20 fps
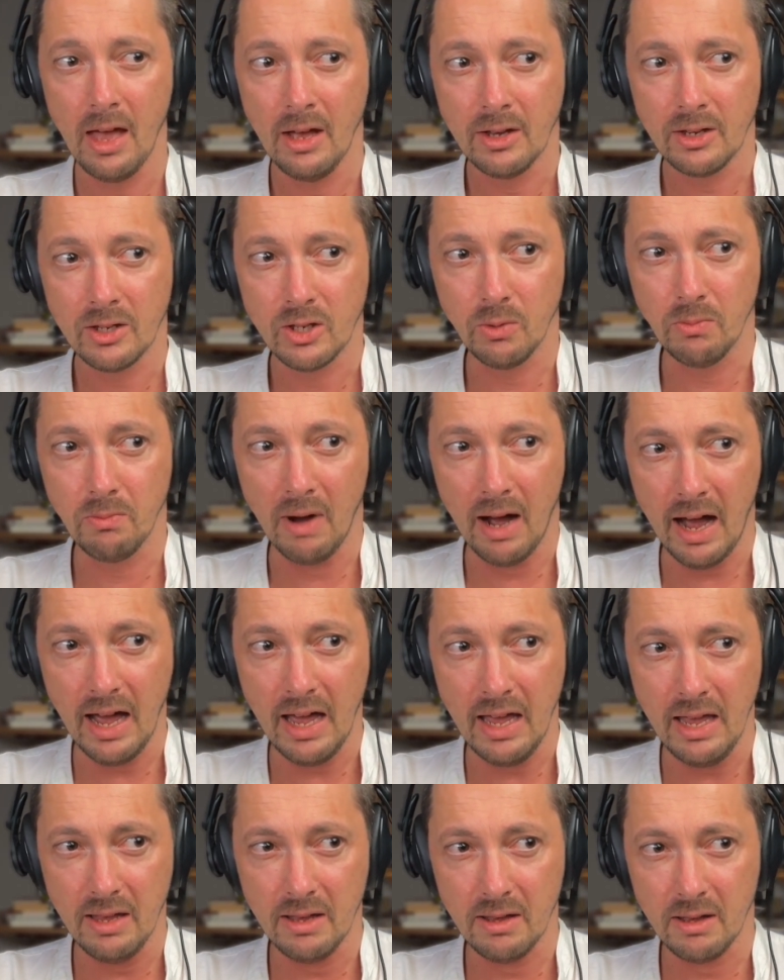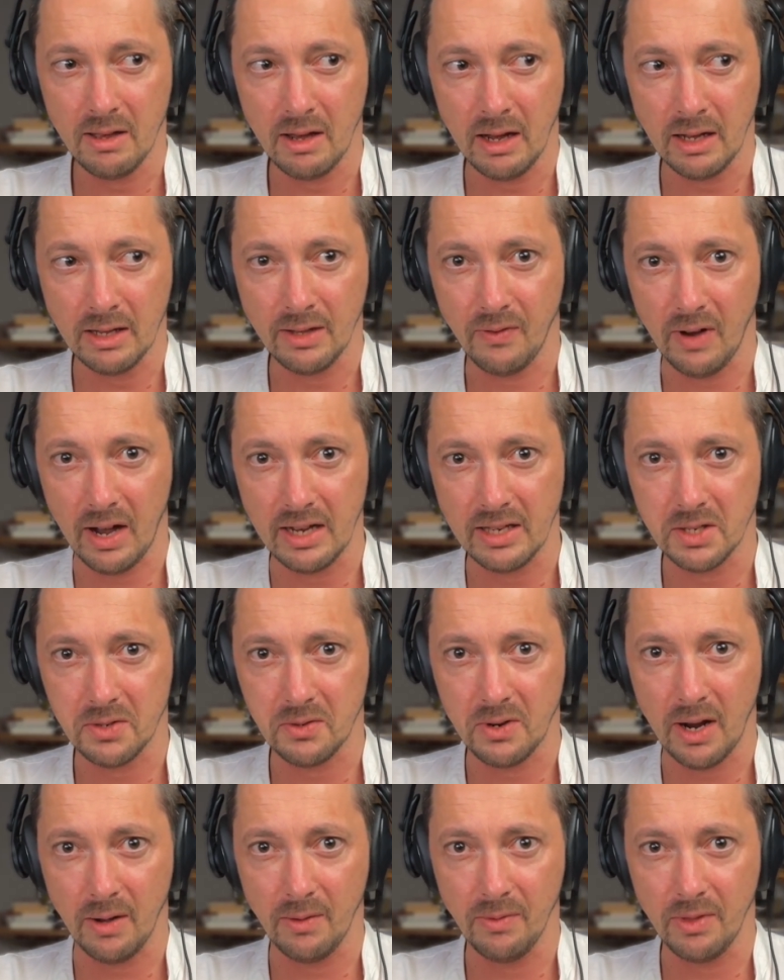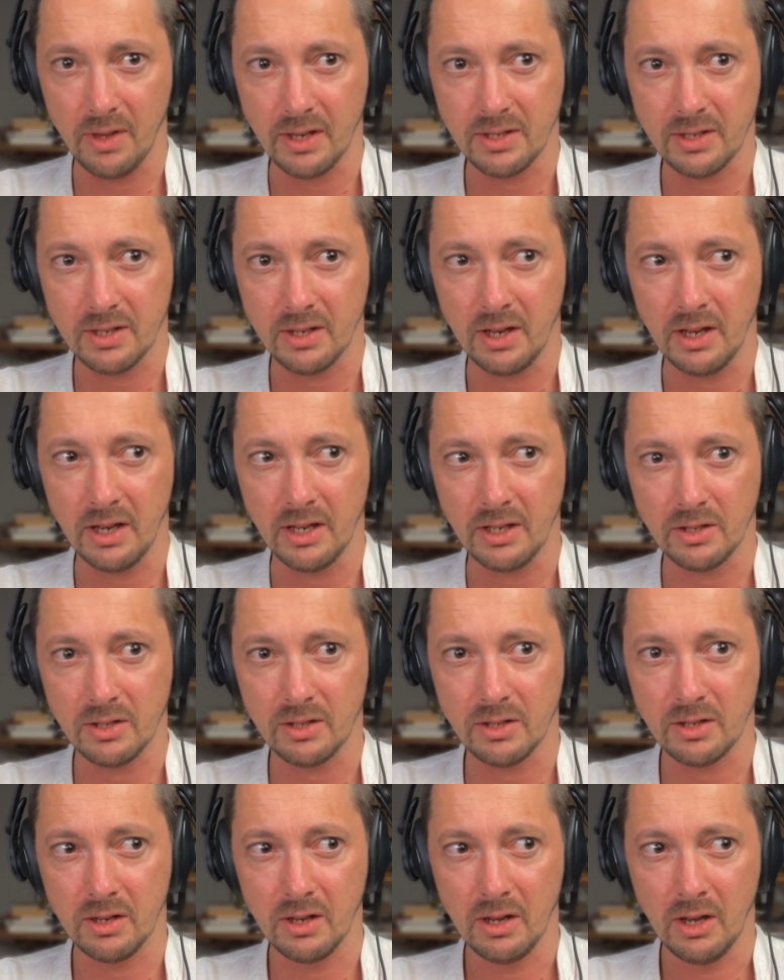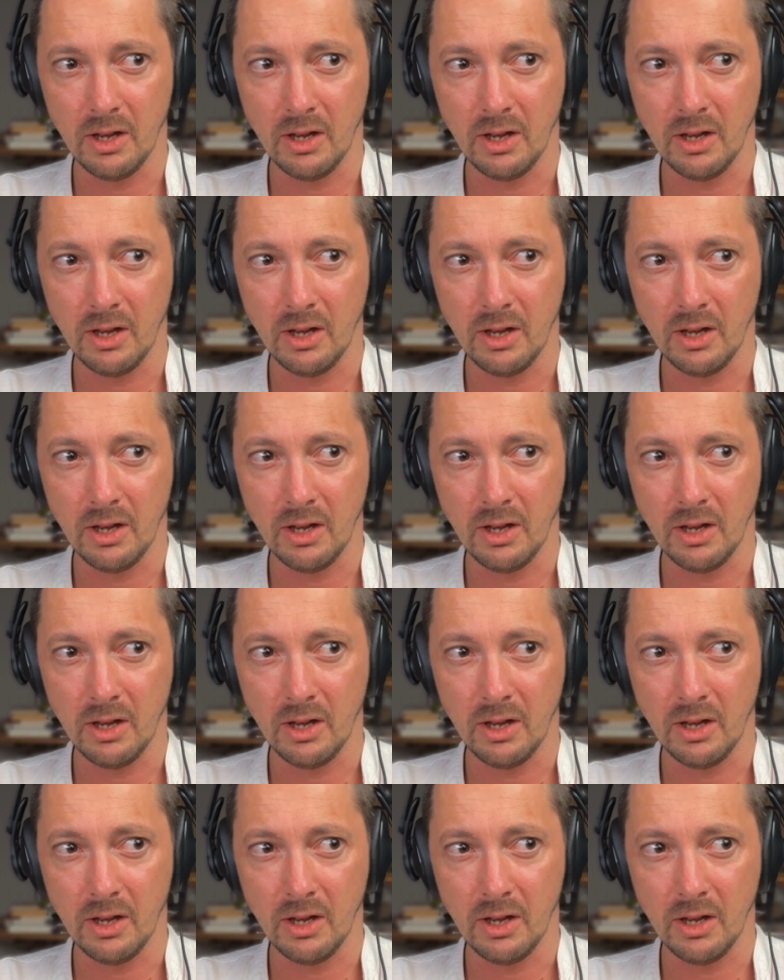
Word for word: So, my advice around this is